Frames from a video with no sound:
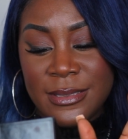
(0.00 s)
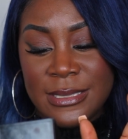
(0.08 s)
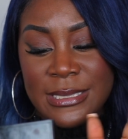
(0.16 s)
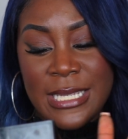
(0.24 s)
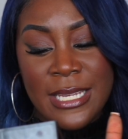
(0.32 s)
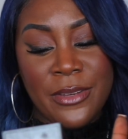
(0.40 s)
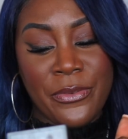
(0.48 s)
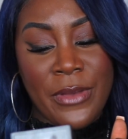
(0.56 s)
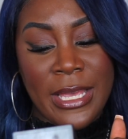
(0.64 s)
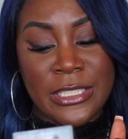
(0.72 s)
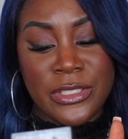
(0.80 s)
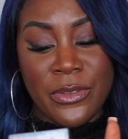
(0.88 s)
Skin
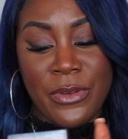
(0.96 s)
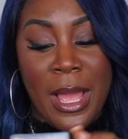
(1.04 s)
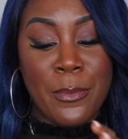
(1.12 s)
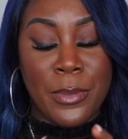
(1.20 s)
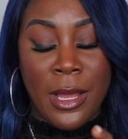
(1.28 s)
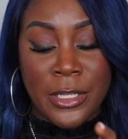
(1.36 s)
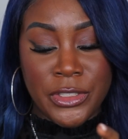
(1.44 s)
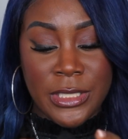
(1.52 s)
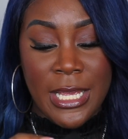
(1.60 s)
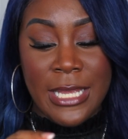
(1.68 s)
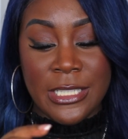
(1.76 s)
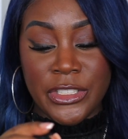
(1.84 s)
Fetish Divine Blush
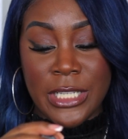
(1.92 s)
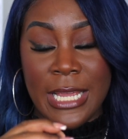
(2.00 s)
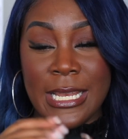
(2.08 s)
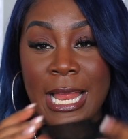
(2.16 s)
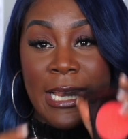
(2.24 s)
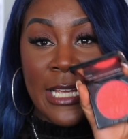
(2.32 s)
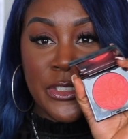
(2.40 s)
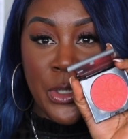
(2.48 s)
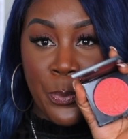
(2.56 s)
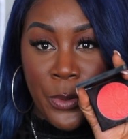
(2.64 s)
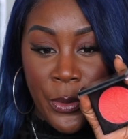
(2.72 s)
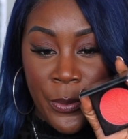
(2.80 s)
in the shade
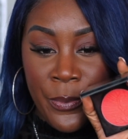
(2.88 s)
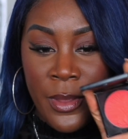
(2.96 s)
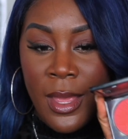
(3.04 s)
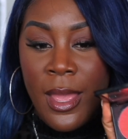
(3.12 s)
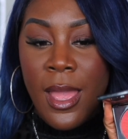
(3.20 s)
Electric Bloom.